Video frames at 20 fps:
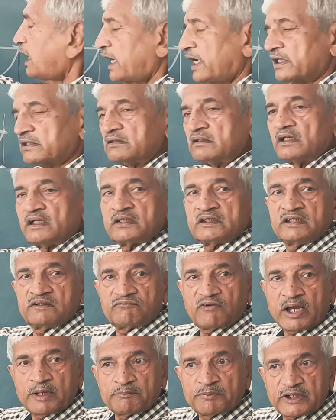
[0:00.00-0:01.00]
and the
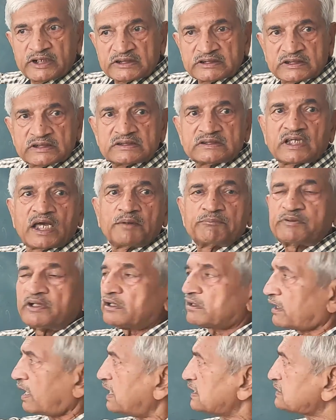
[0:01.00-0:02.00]
vibrations have
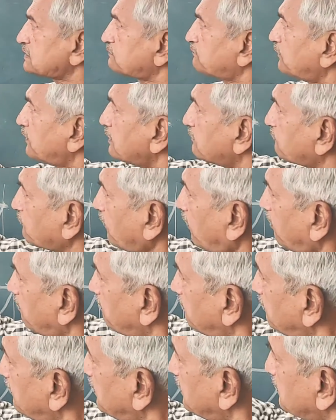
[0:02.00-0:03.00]
been transferred
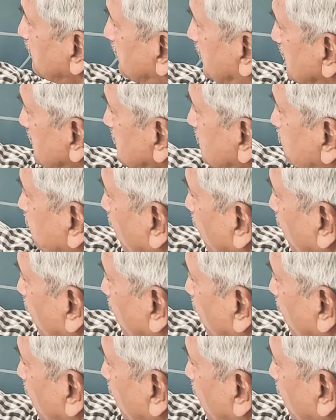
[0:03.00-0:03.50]
from this